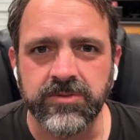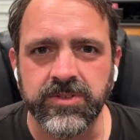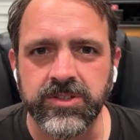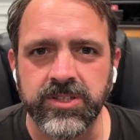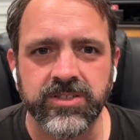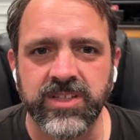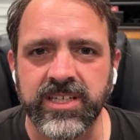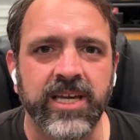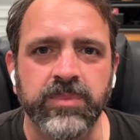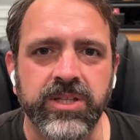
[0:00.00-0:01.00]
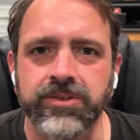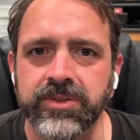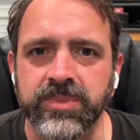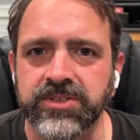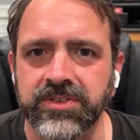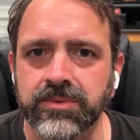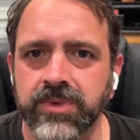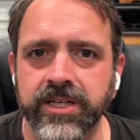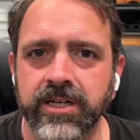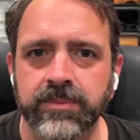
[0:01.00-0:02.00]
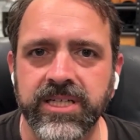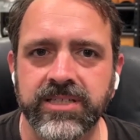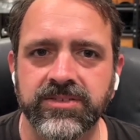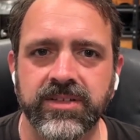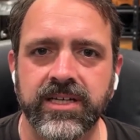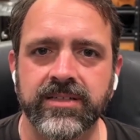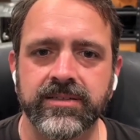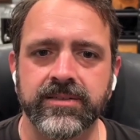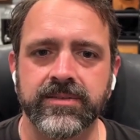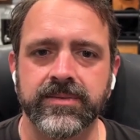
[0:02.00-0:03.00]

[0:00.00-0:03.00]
in the future because I can't be the only person running up against that.